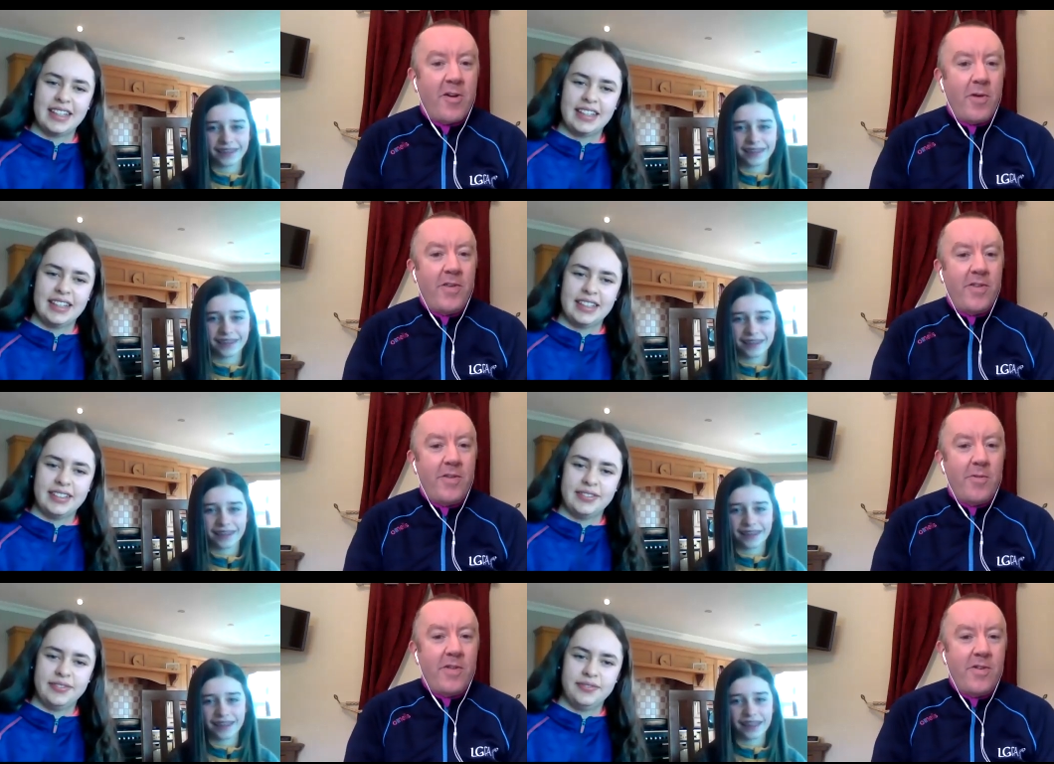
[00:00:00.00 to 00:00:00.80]
Speaker 1: or what's
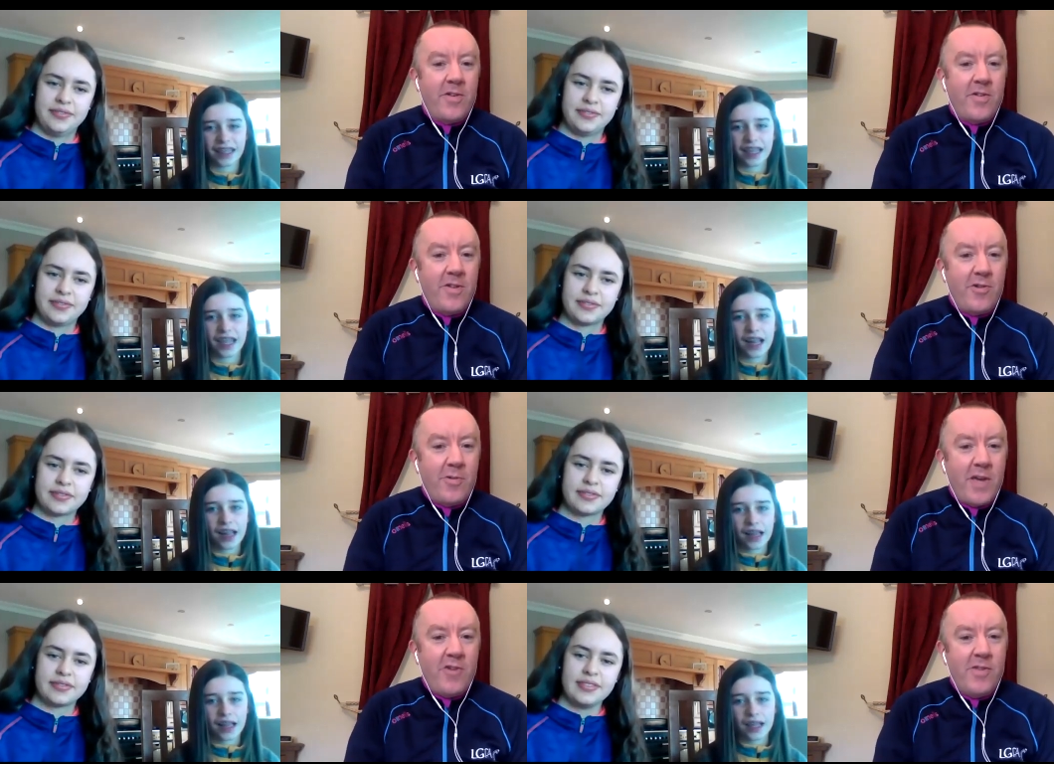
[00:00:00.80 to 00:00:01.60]
the what's your
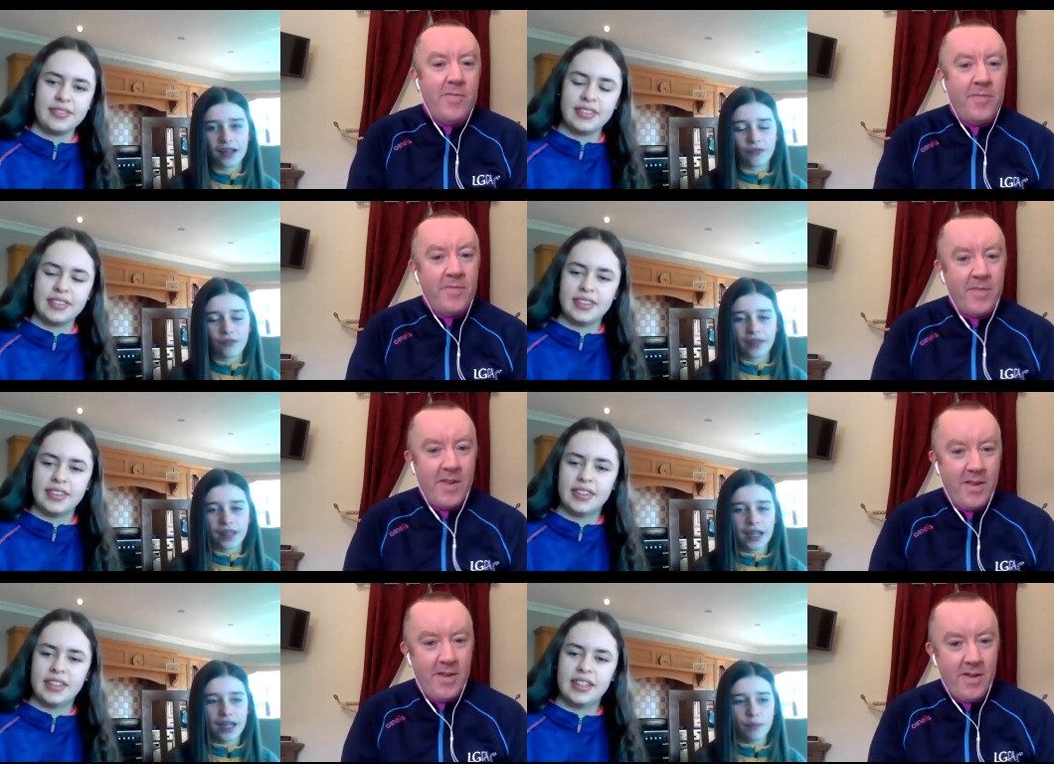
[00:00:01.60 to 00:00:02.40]
situation?
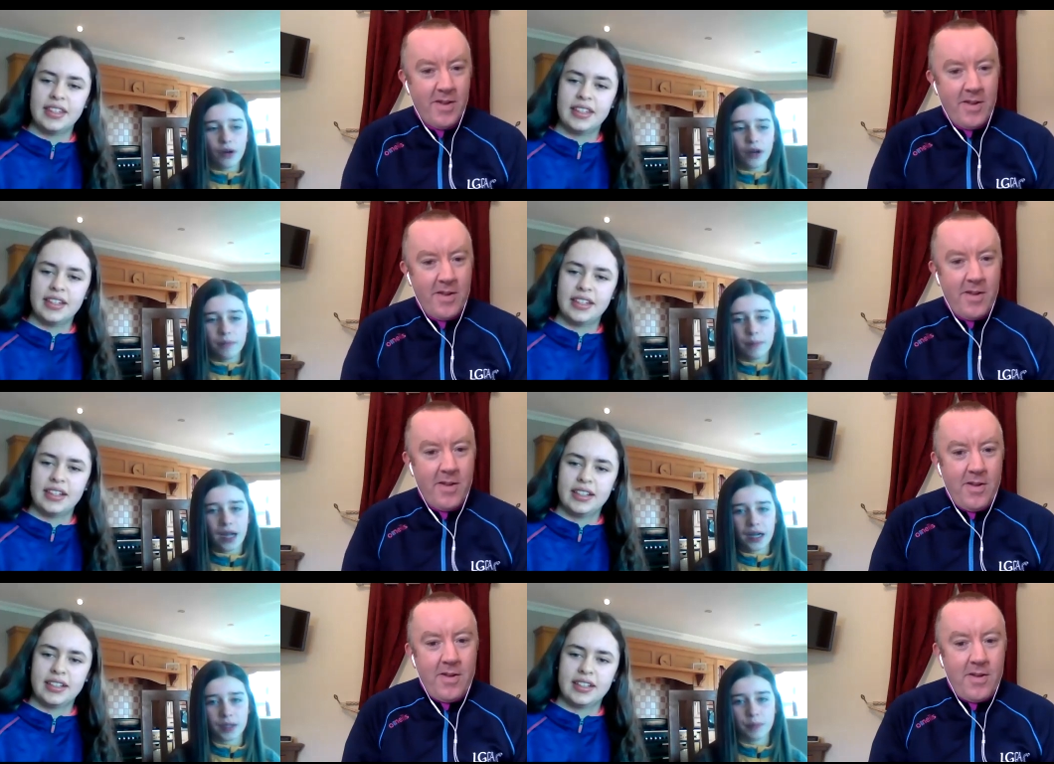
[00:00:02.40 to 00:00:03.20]
Speaker 2: Um, I'm
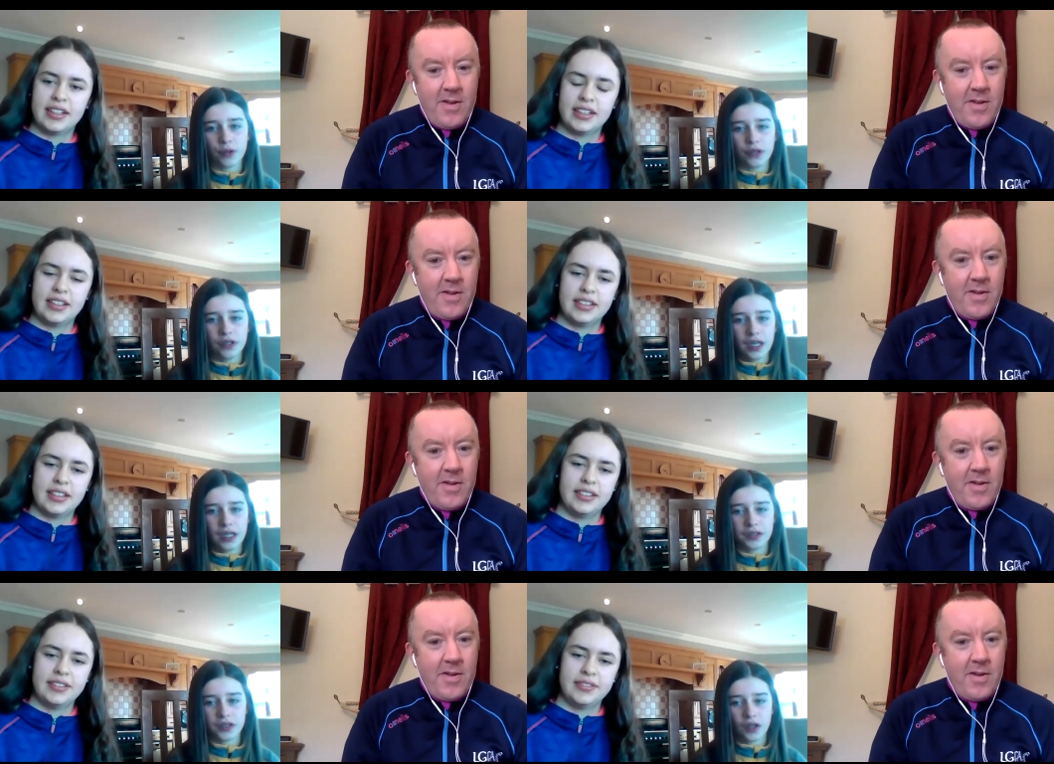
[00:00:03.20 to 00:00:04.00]
back
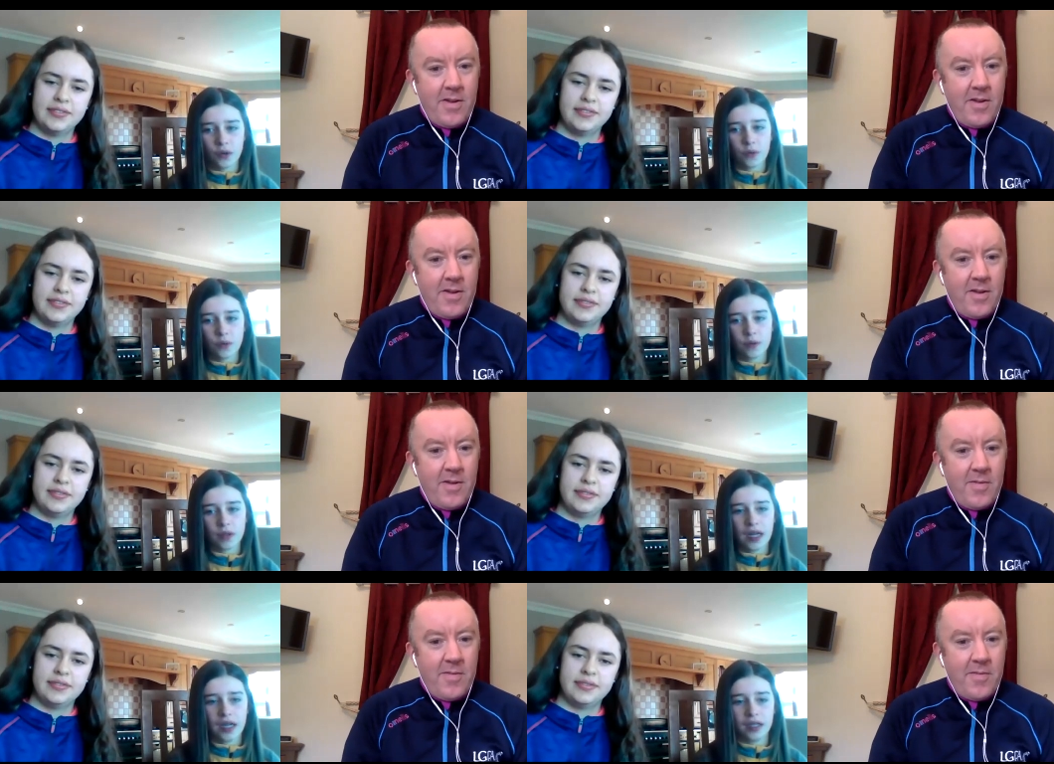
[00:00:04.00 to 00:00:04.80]
Monday, so
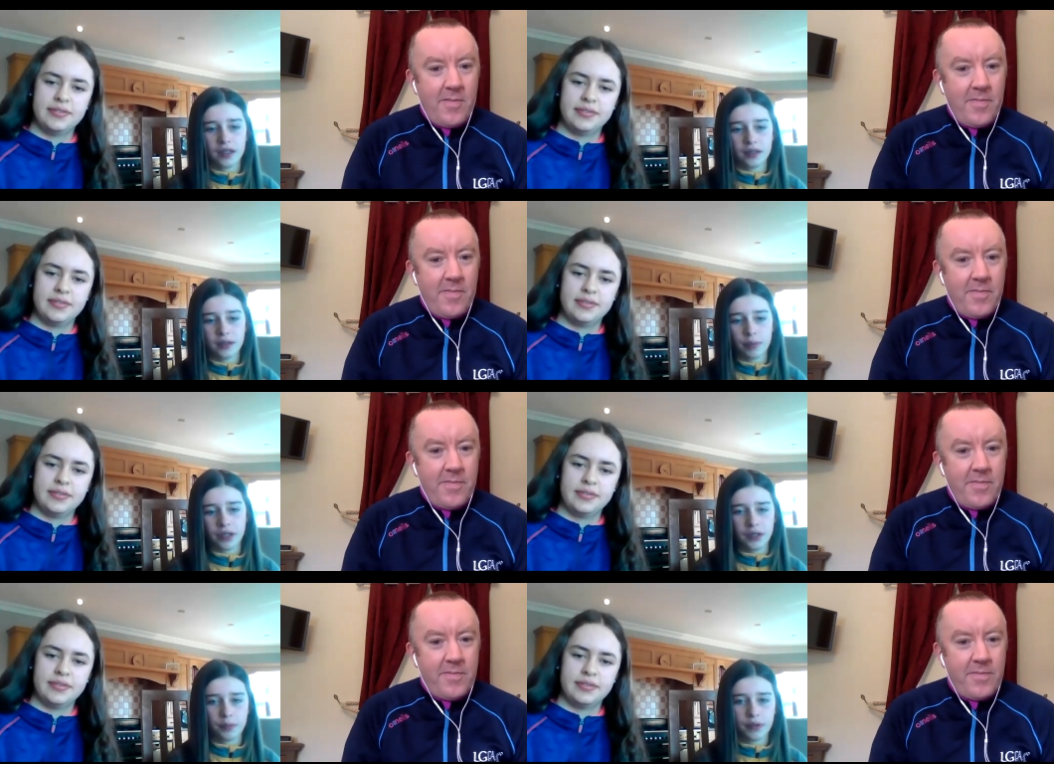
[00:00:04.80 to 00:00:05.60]
uh, the
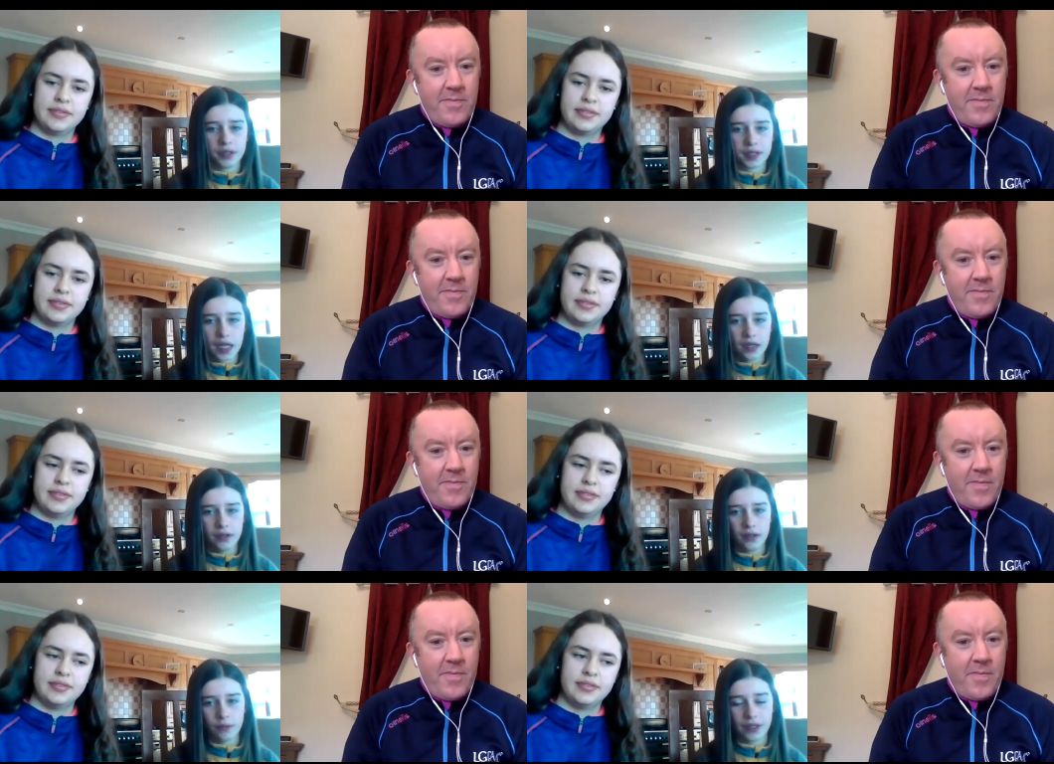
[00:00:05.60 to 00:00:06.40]
principal said
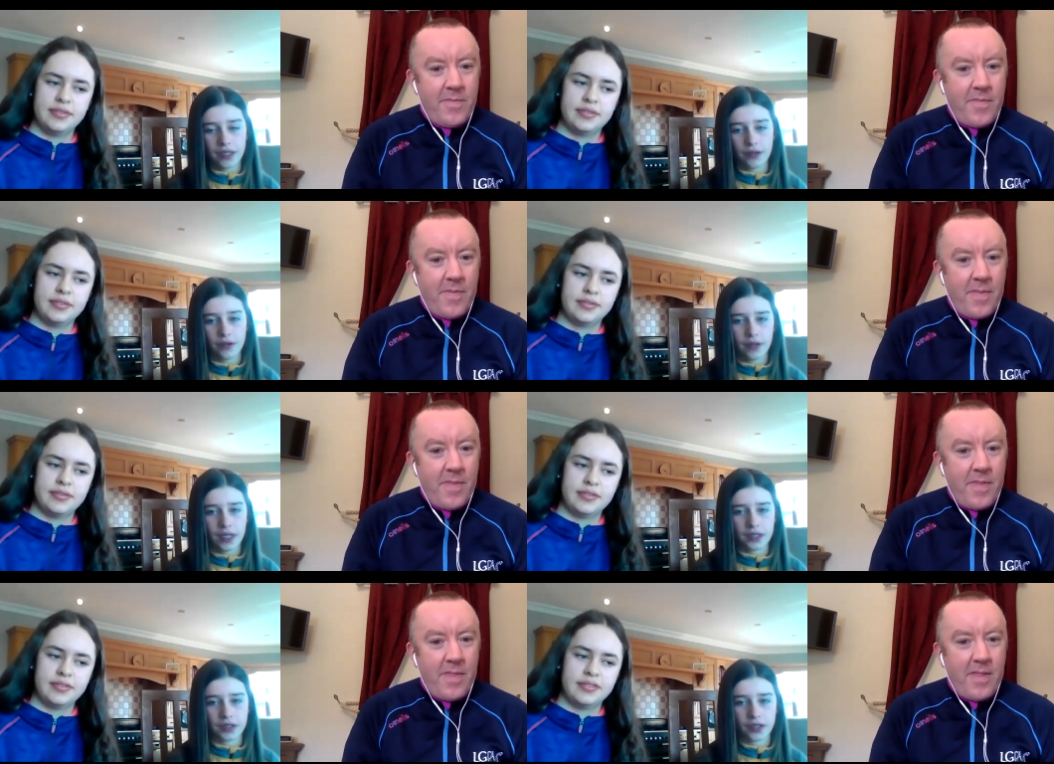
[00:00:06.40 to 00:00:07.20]
we don't have
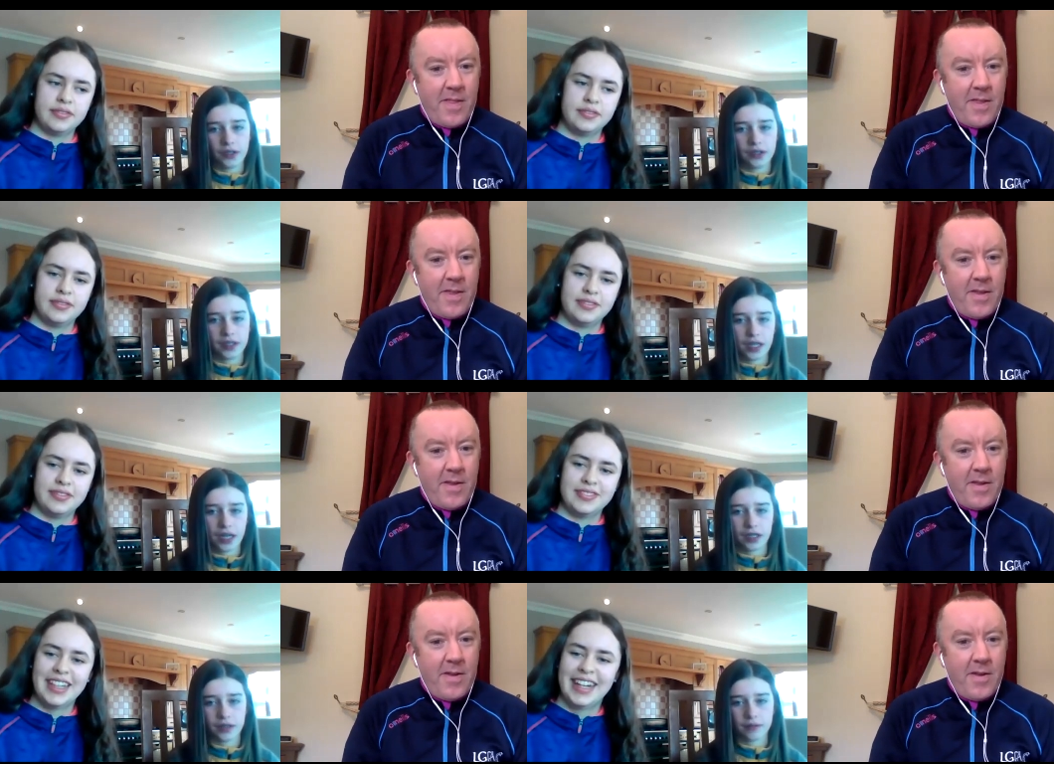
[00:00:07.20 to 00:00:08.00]
any school
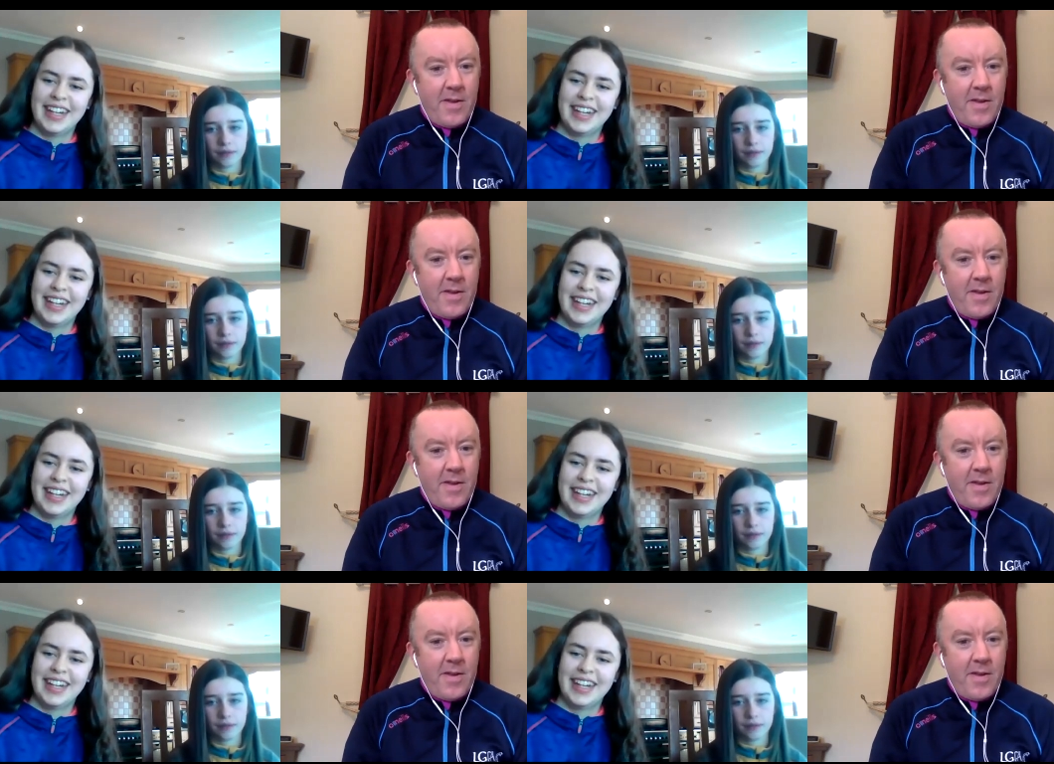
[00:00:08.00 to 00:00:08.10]
today.